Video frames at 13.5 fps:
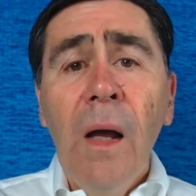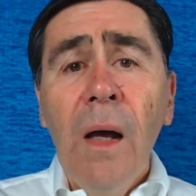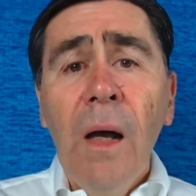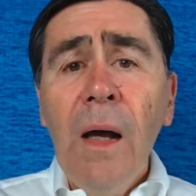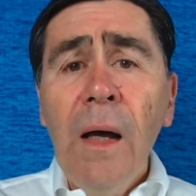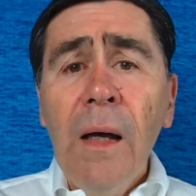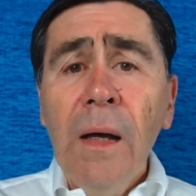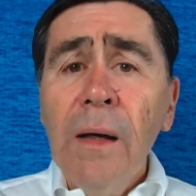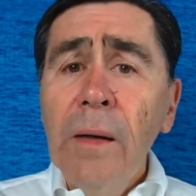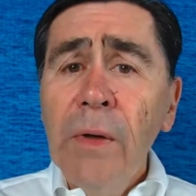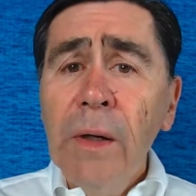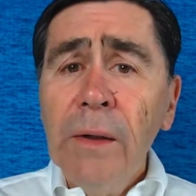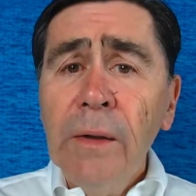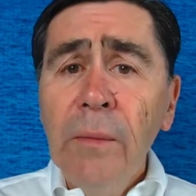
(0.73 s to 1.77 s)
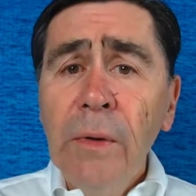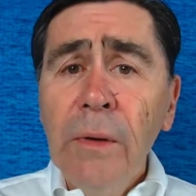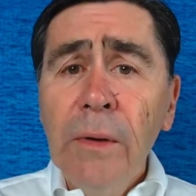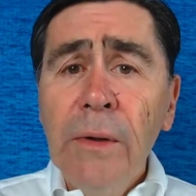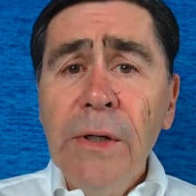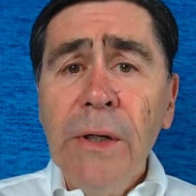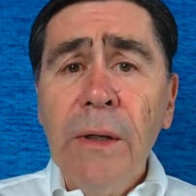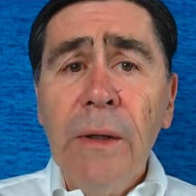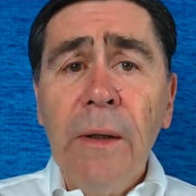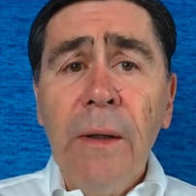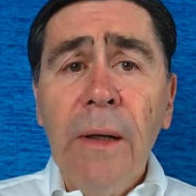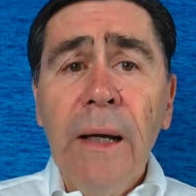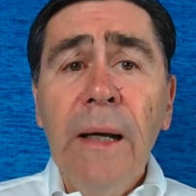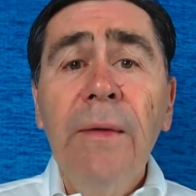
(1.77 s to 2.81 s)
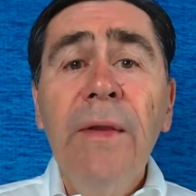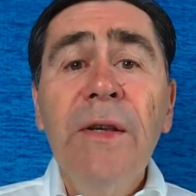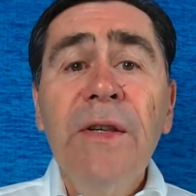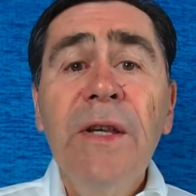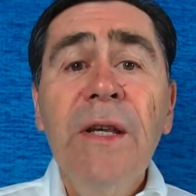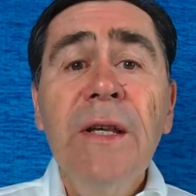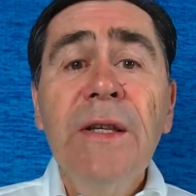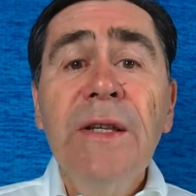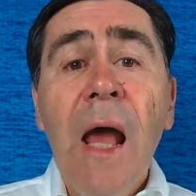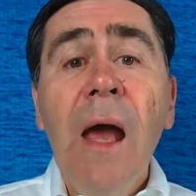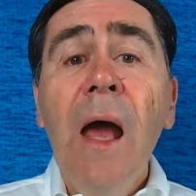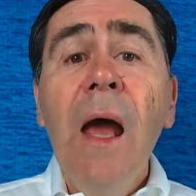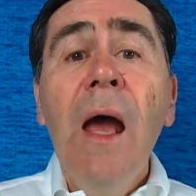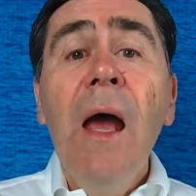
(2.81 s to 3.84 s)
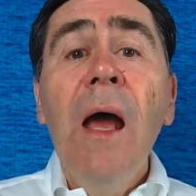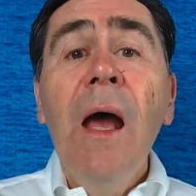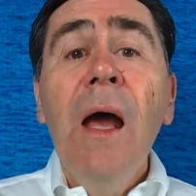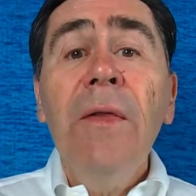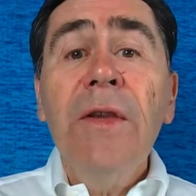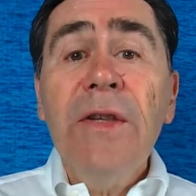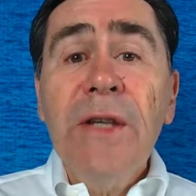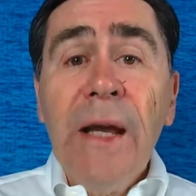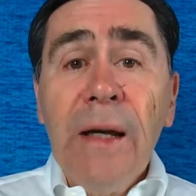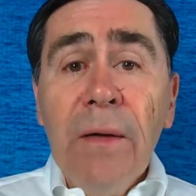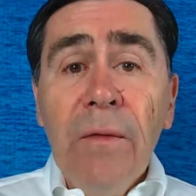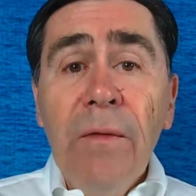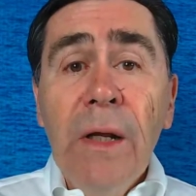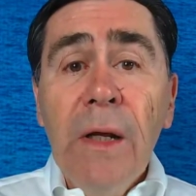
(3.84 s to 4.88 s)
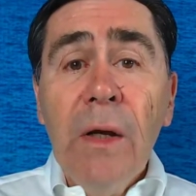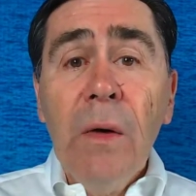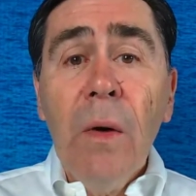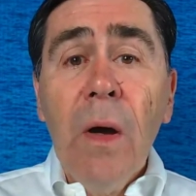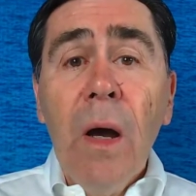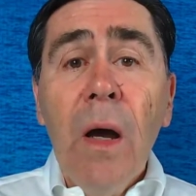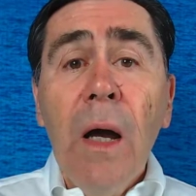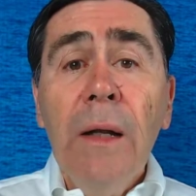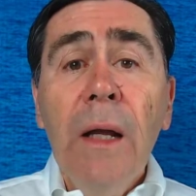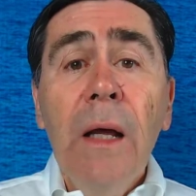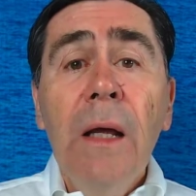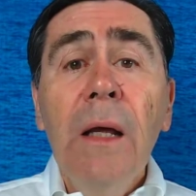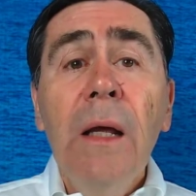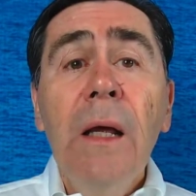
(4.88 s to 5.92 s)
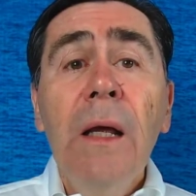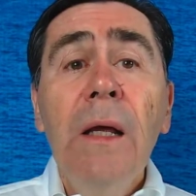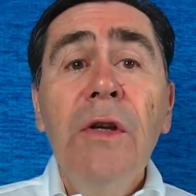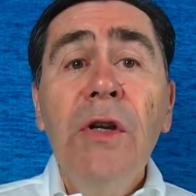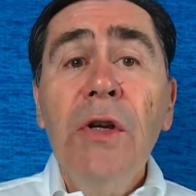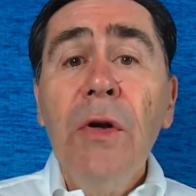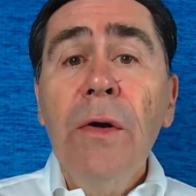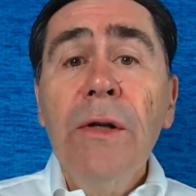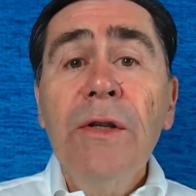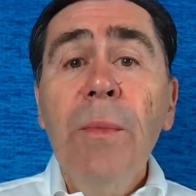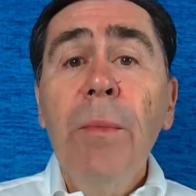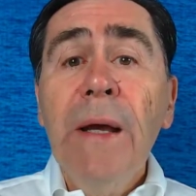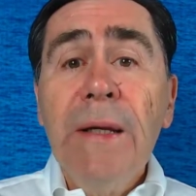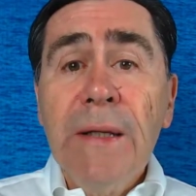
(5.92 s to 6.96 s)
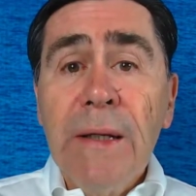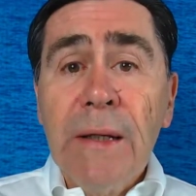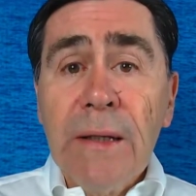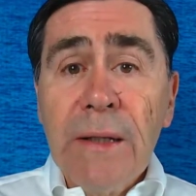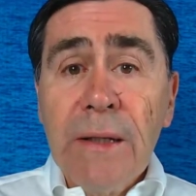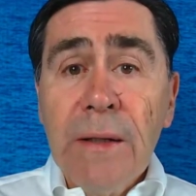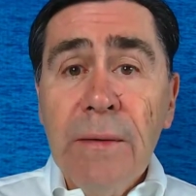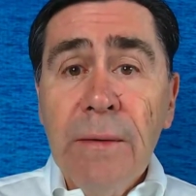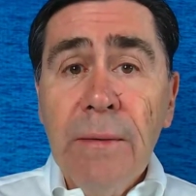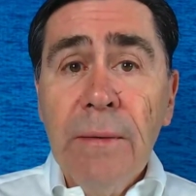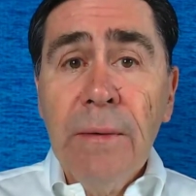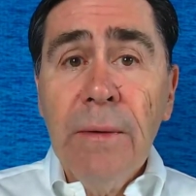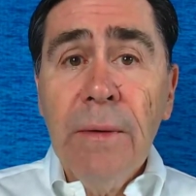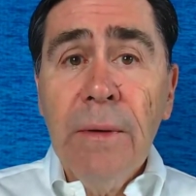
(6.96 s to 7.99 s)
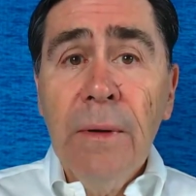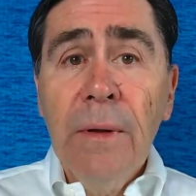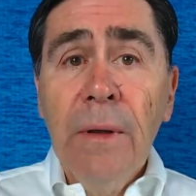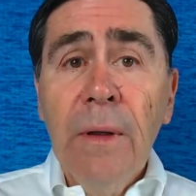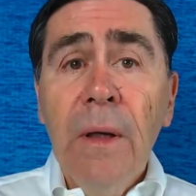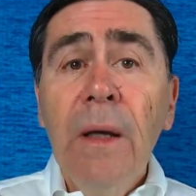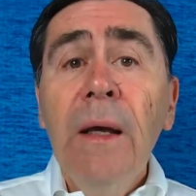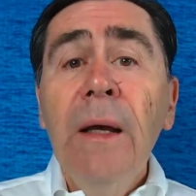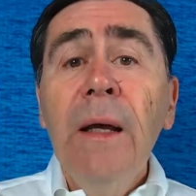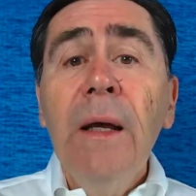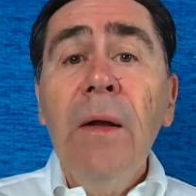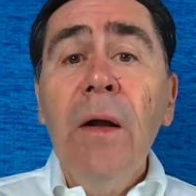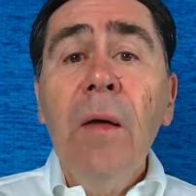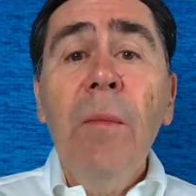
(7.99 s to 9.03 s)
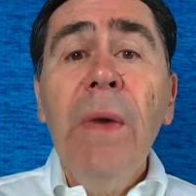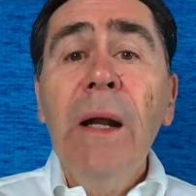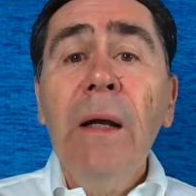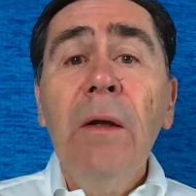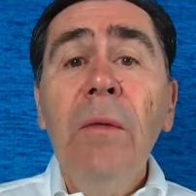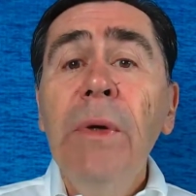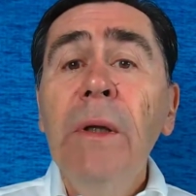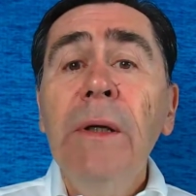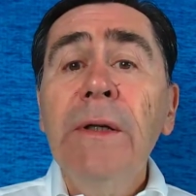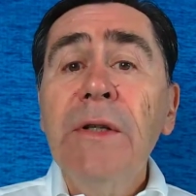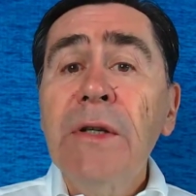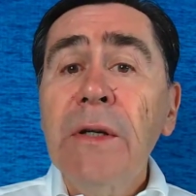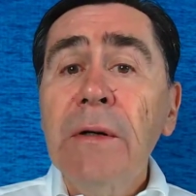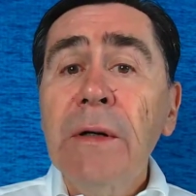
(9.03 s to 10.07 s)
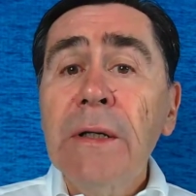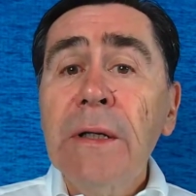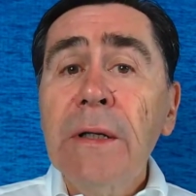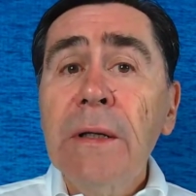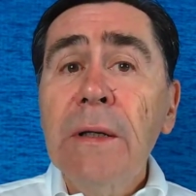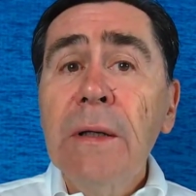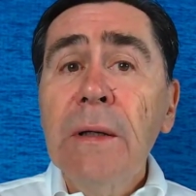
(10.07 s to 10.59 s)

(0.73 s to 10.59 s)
Hi, I'm Dr. Bill Cushing, and this is the second video on insurance basics in our medical billing series.